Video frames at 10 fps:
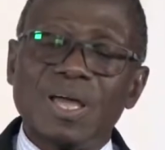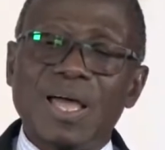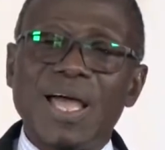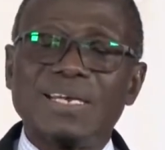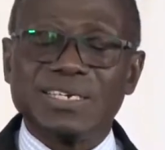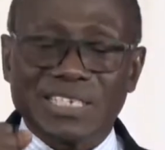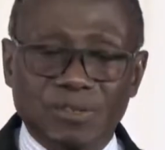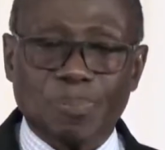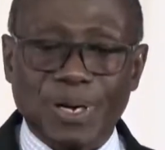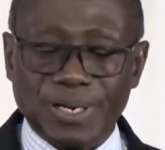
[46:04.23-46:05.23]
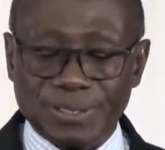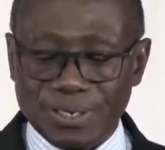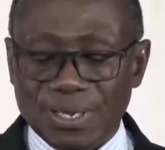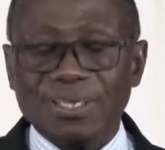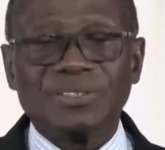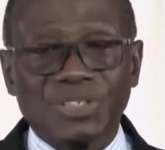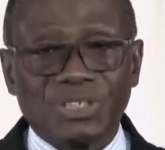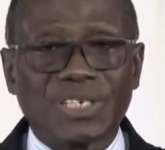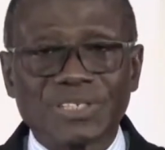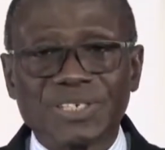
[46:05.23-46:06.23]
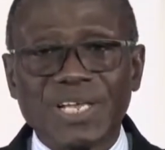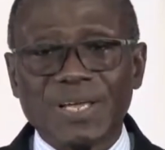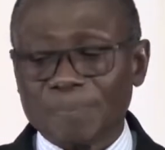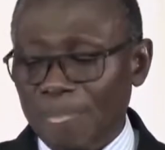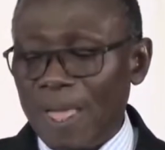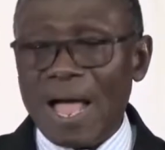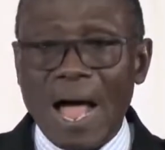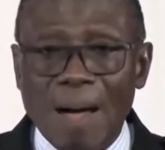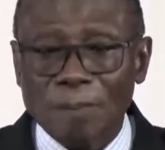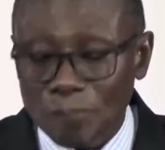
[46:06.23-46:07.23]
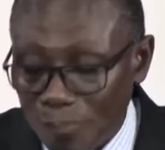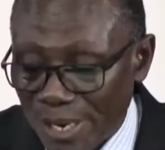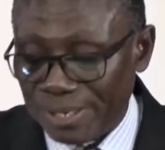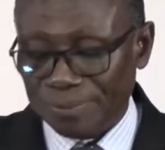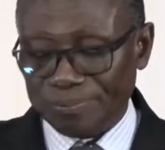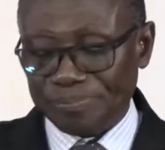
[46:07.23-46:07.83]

and in the Spirit. In Jesus' name, amen.